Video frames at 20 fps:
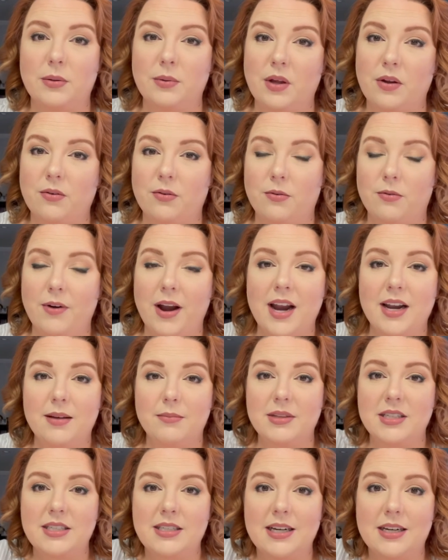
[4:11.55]
We ran up
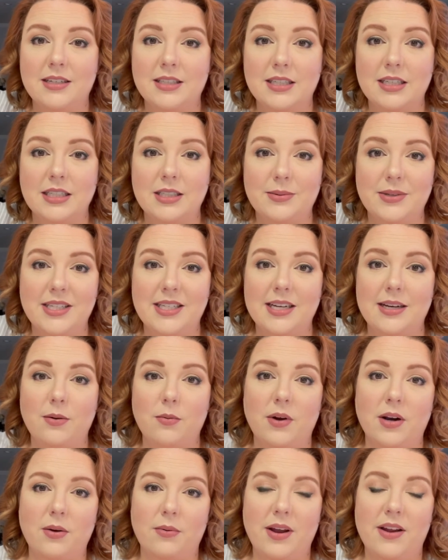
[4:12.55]
the stairs because we didn't
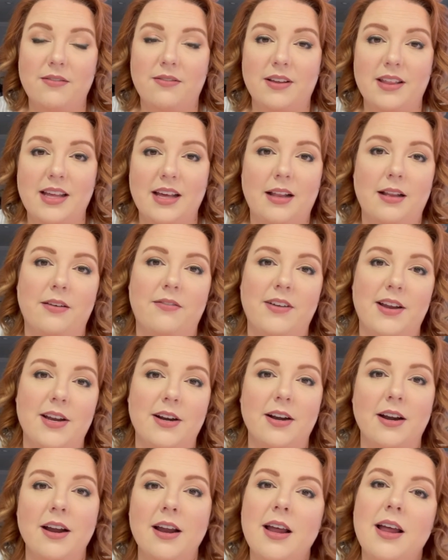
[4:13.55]
want to wait for the elevator.